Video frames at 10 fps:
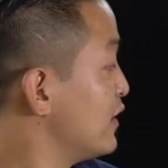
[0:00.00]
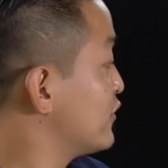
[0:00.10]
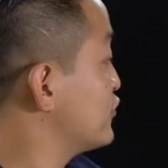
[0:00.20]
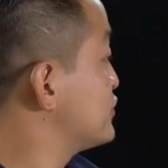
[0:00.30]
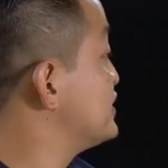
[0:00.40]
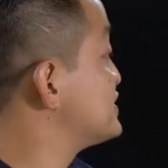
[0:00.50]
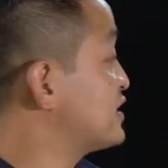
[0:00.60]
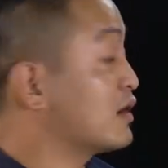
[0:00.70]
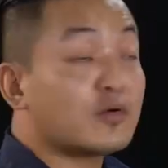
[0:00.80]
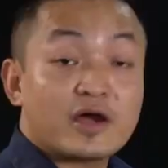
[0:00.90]
So this
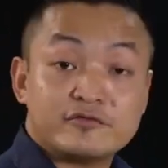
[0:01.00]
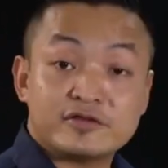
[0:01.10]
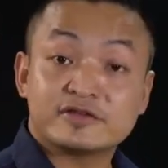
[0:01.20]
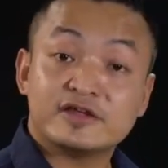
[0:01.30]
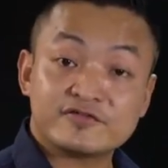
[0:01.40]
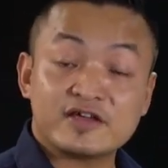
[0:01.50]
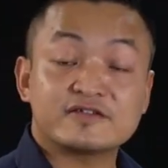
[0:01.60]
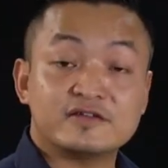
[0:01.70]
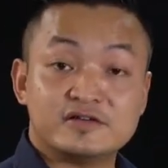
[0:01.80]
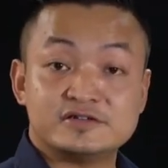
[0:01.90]
carbohydrate gives
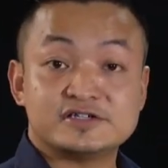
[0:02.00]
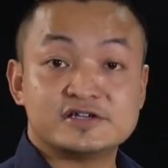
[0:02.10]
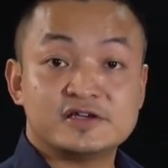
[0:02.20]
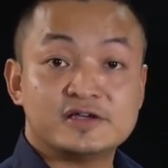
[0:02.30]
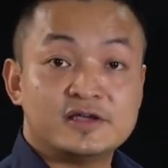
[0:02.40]
us energy.